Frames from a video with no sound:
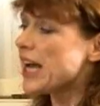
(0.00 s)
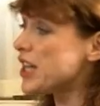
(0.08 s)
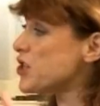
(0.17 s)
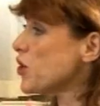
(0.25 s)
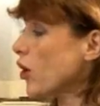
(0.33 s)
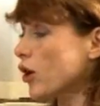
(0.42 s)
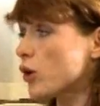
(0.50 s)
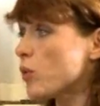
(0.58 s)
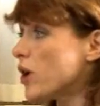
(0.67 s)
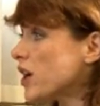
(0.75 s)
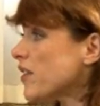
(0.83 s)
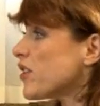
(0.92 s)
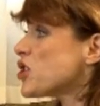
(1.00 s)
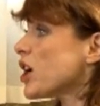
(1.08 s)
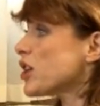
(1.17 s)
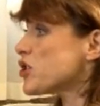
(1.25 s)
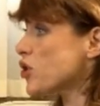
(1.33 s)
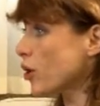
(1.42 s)
It's not going to work if your
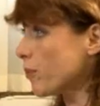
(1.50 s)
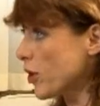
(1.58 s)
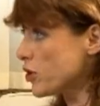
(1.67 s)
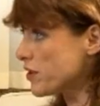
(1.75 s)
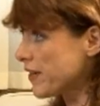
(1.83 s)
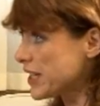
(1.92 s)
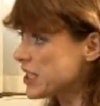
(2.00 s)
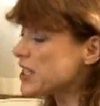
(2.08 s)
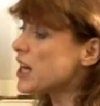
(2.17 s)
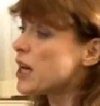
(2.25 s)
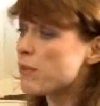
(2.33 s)
child's not motivated,